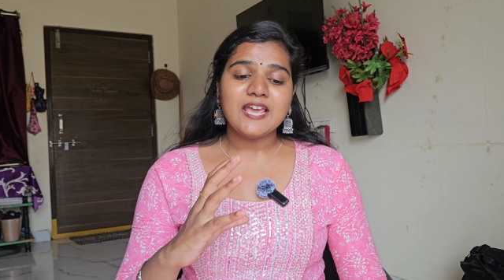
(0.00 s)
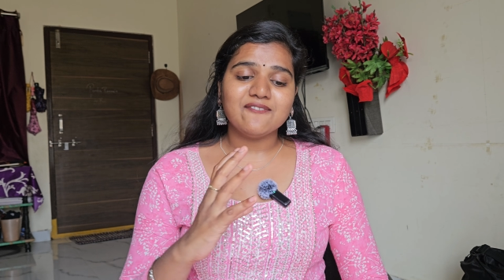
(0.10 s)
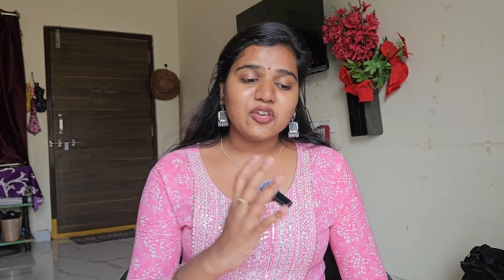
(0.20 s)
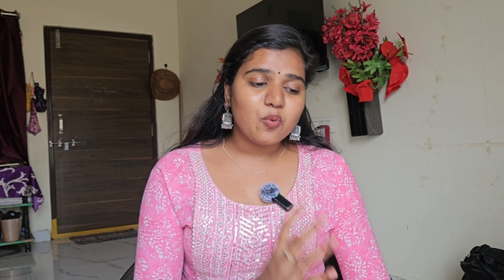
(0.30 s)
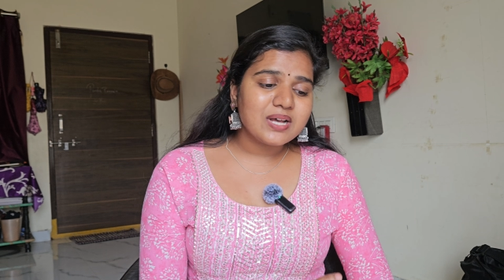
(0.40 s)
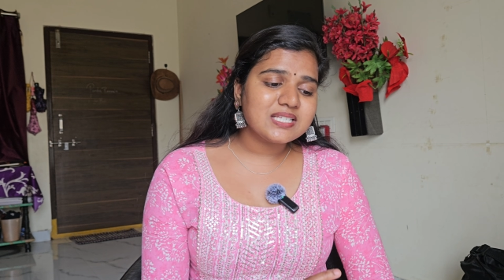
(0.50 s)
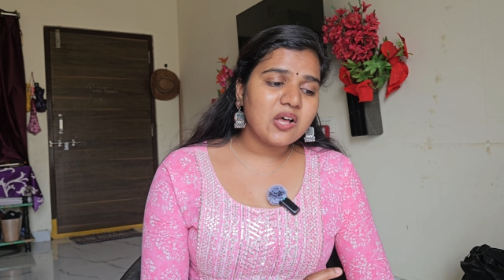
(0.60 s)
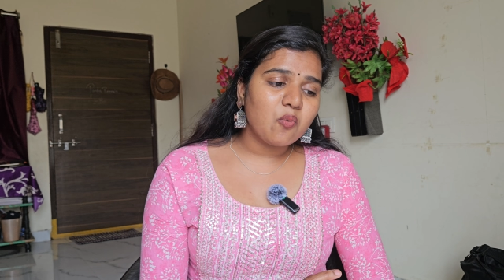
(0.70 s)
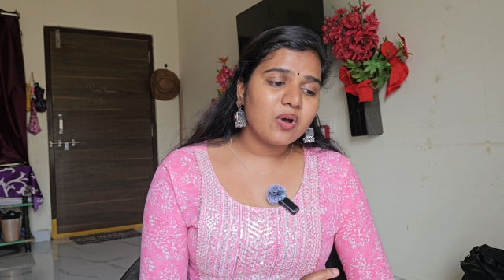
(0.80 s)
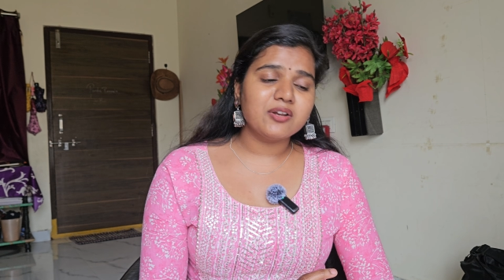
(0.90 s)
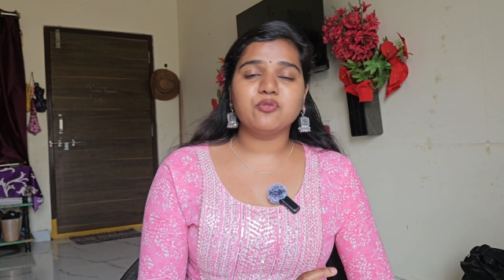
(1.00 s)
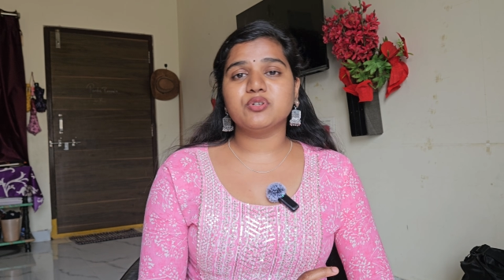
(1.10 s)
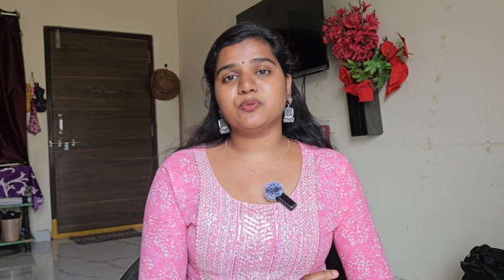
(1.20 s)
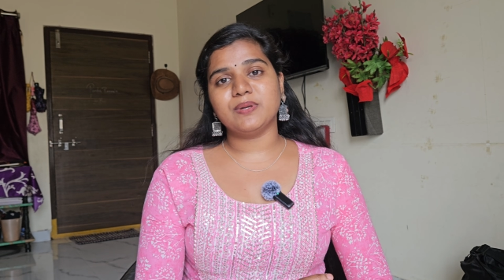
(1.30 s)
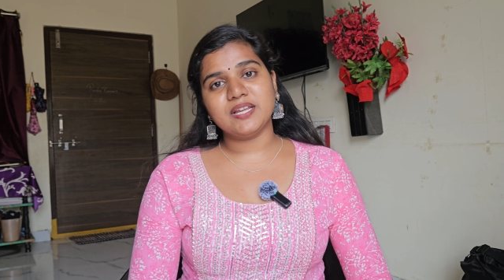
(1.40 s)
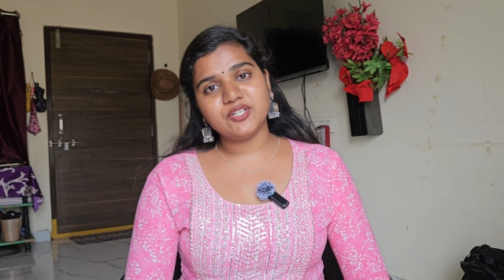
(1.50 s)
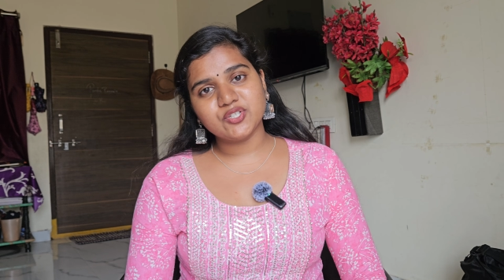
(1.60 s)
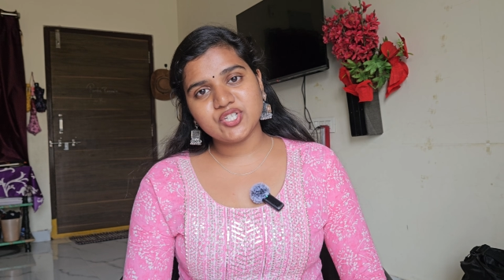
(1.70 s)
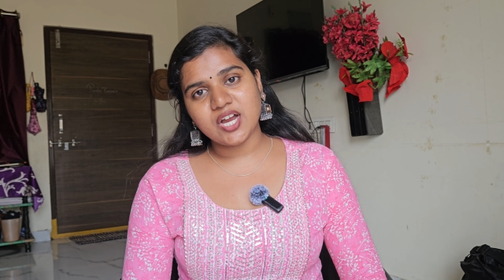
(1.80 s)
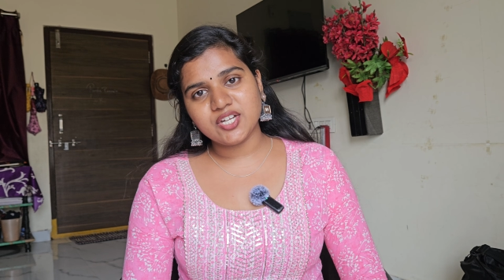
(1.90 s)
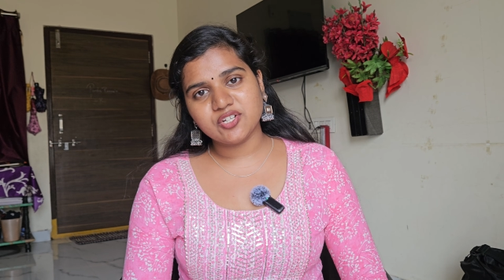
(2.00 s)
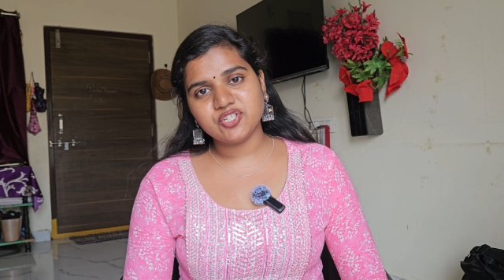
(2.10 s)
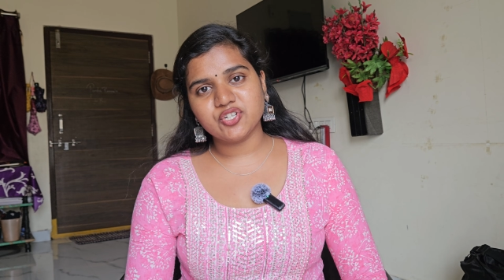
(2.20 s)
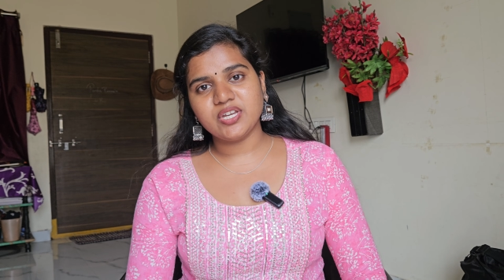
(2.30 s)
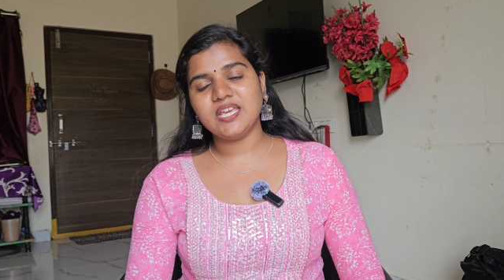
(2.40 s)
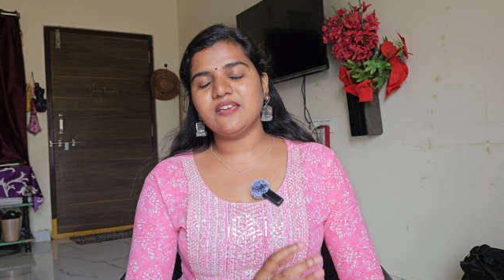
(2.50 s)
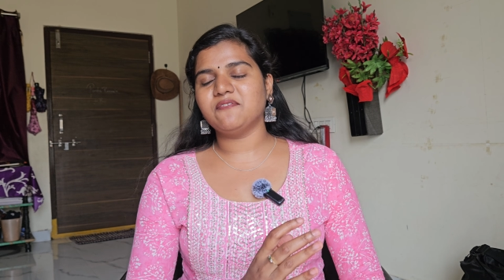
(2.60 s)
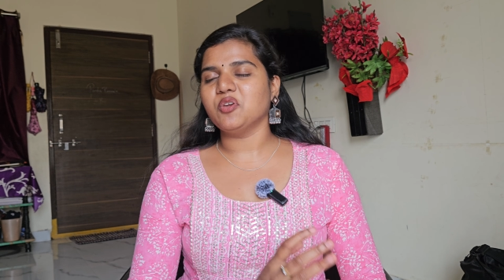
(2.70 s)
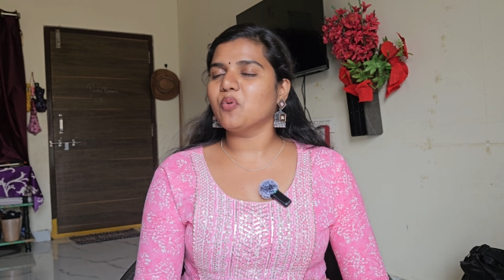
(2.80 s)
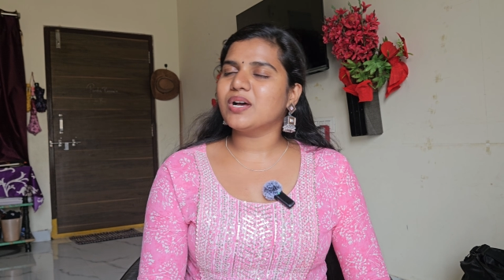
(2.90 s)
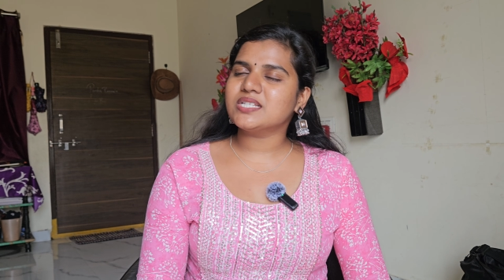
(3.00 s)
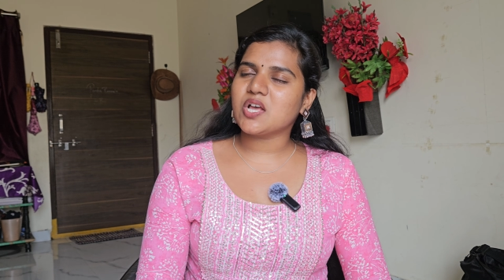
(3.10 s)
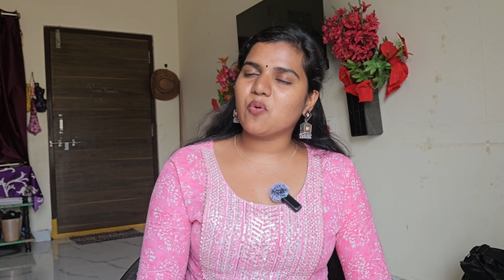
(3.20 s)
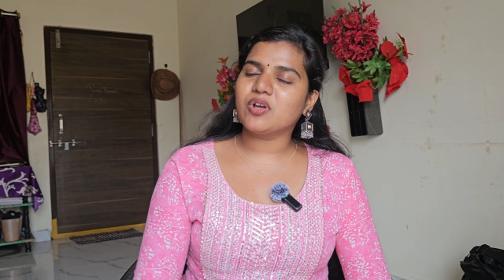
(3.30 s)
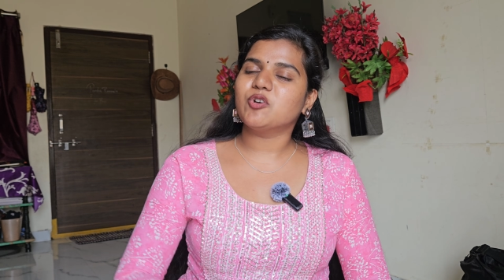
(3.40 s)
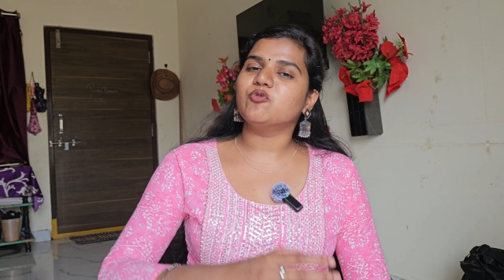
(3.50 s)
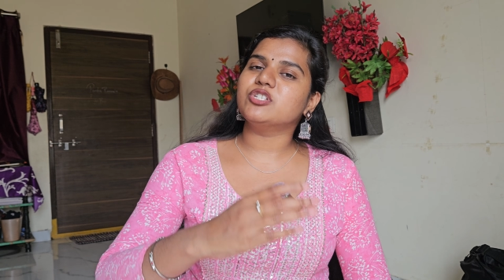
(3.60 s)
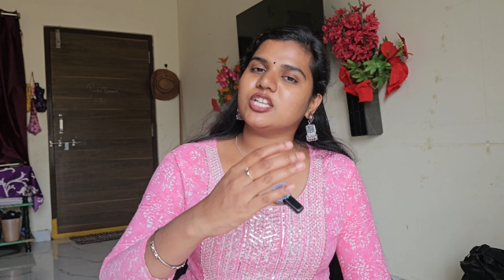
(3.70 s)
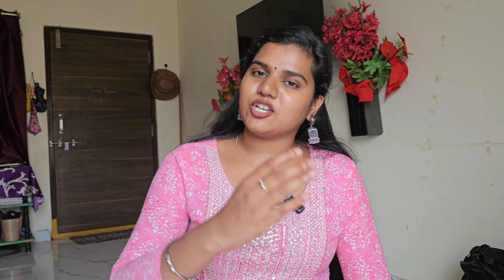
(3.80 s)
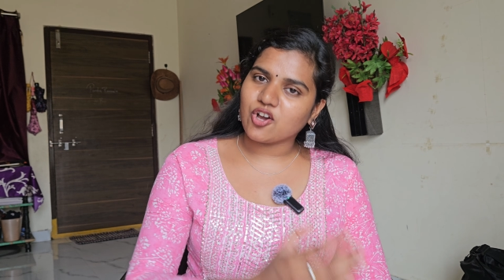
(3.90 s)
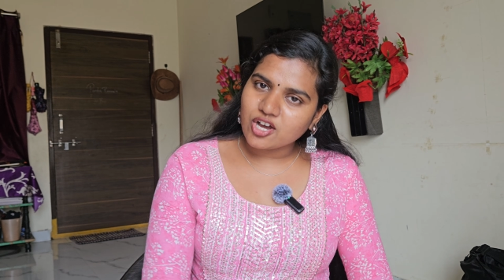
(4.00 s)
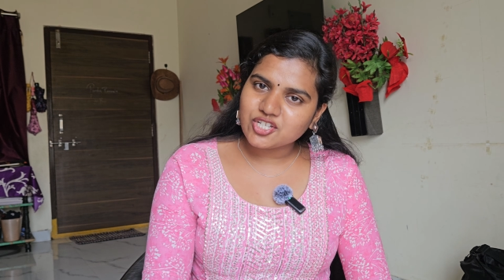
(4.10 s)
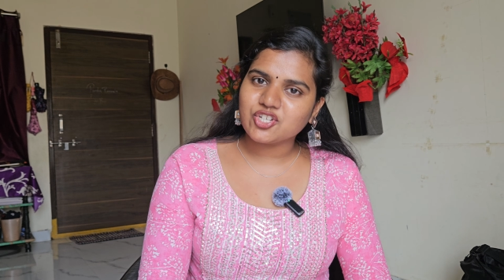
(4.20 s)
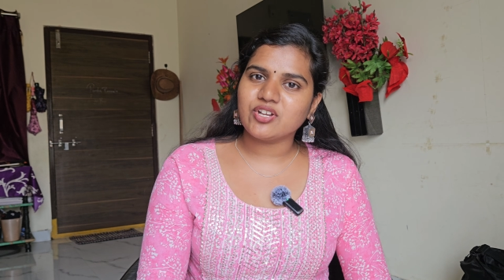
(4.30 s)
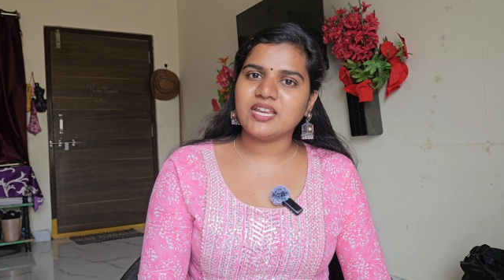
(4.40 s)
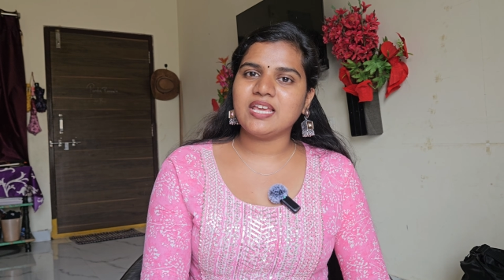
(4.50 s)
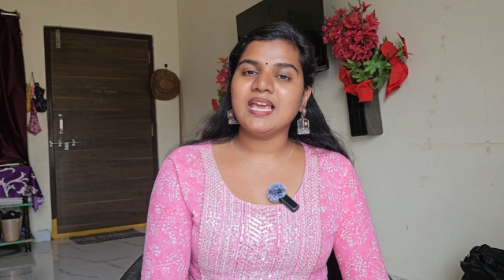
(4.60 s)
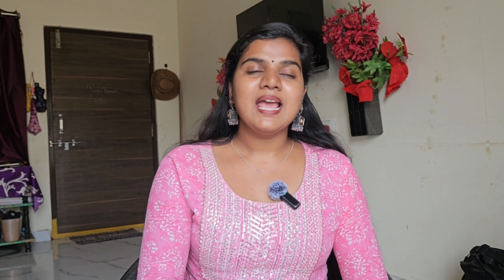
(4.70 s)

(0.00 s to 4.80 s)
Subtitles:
If you are someone who is willing to start your journey, if you are someone who is in your journey,